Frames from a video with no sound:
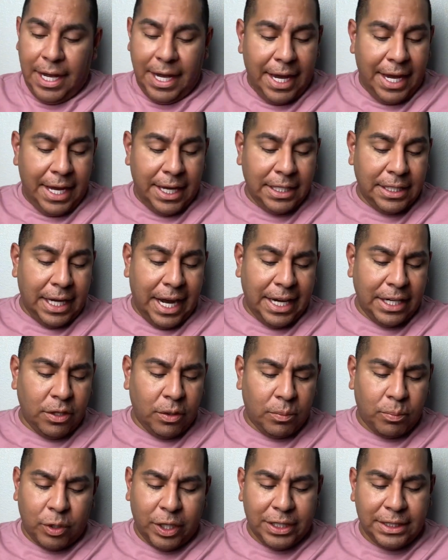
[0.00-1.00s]
And I
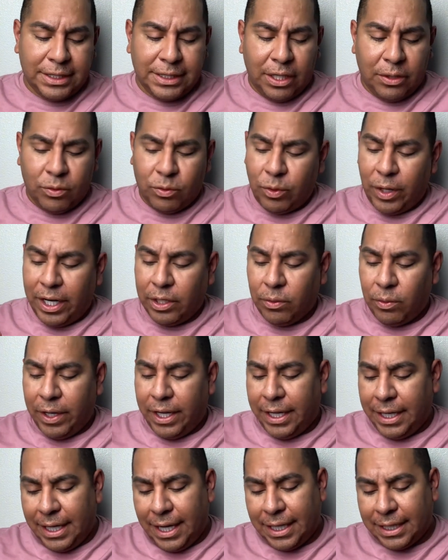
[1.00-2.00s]
don't press down right
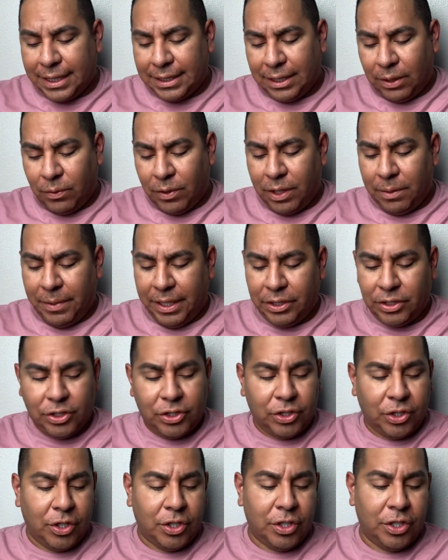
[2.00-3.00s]
away because I want to make
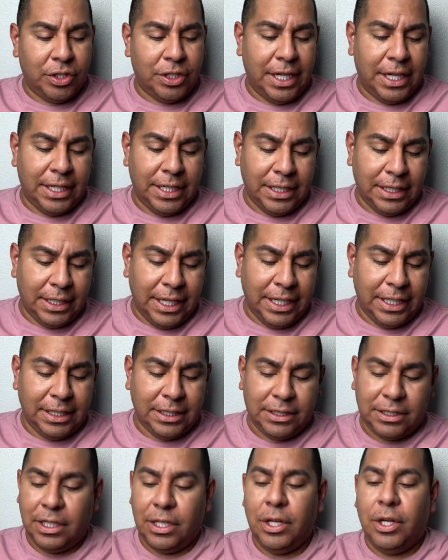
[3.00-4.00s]
sure that it lays